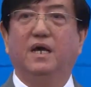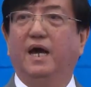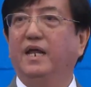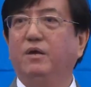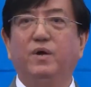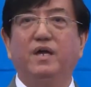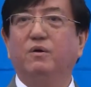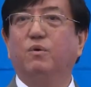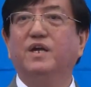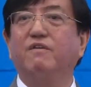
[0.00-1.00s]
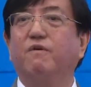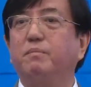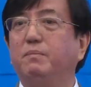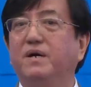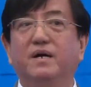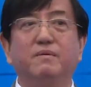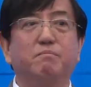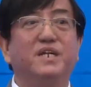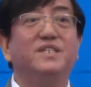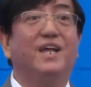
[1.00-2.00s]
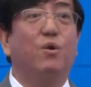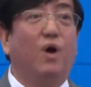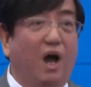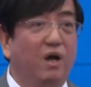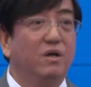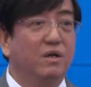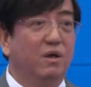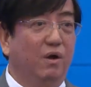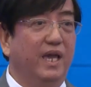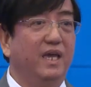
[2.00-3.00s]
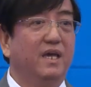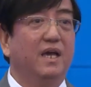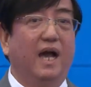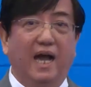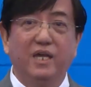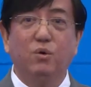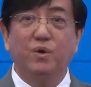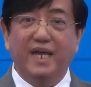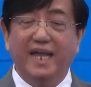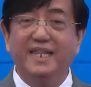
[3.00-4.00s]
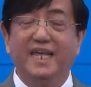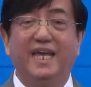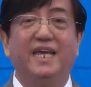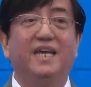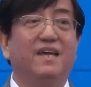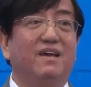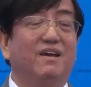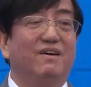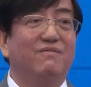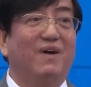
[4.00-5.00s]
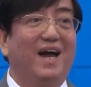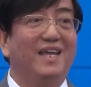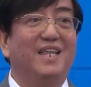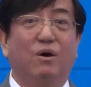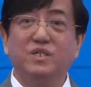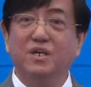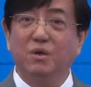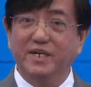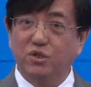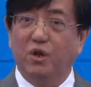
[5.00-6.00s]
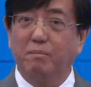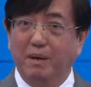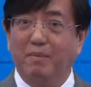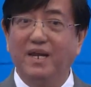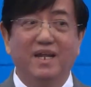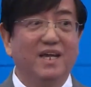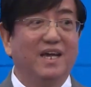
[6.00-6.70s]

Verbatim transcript: Anyway, working for people, please take note, huh? Okay, are you getting $5,000 per month?